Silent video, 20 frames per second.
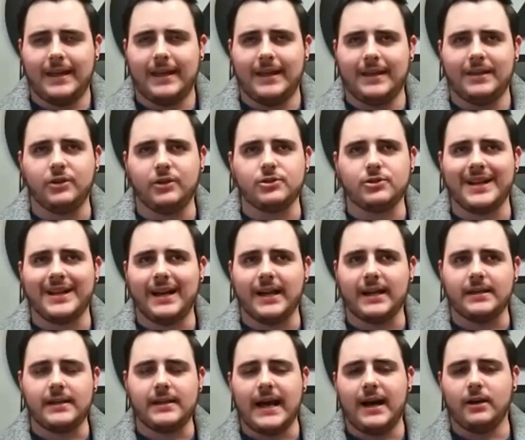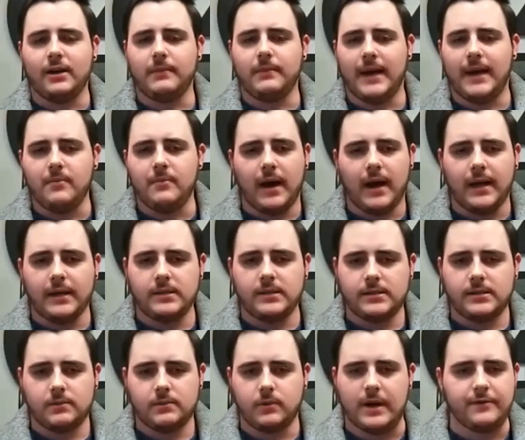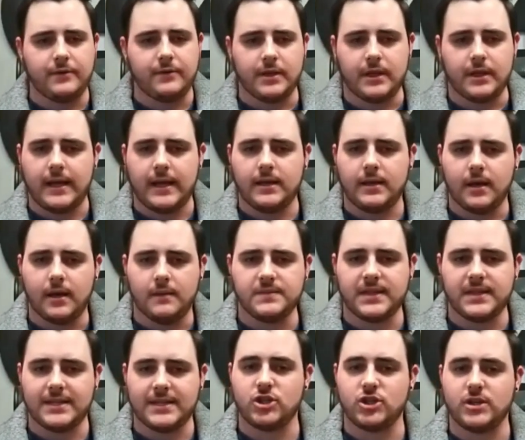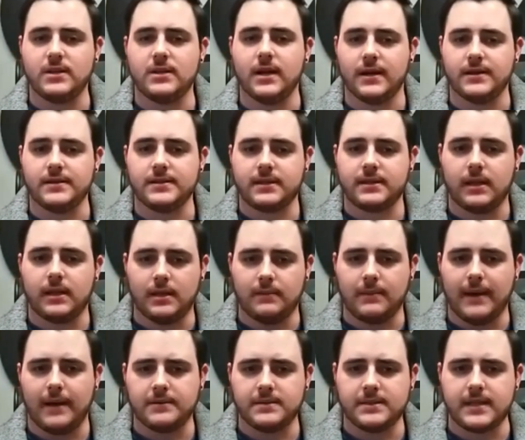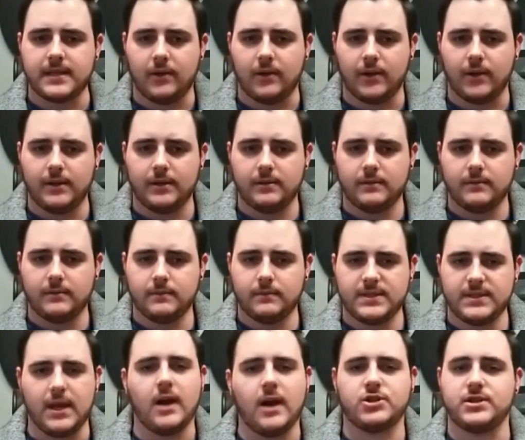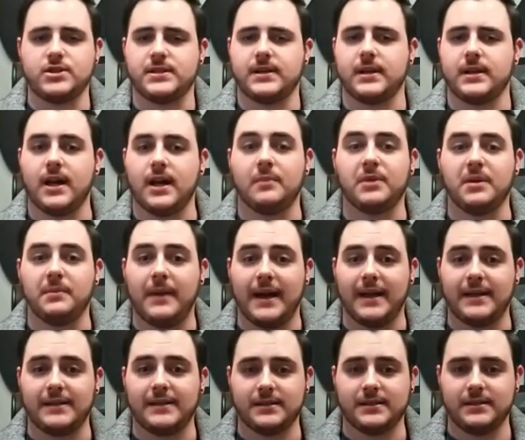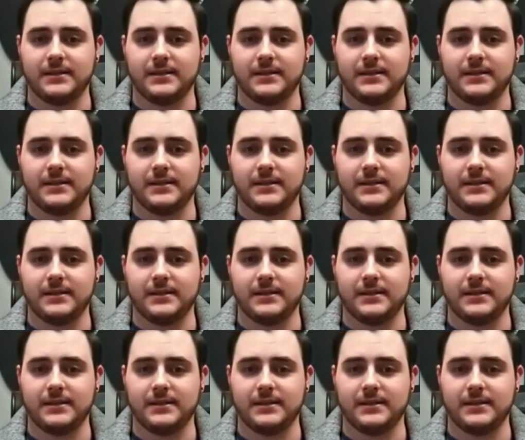There's not a doubt in my mind whenever the day comes that she does think about selling, Sascha's going to come to mind.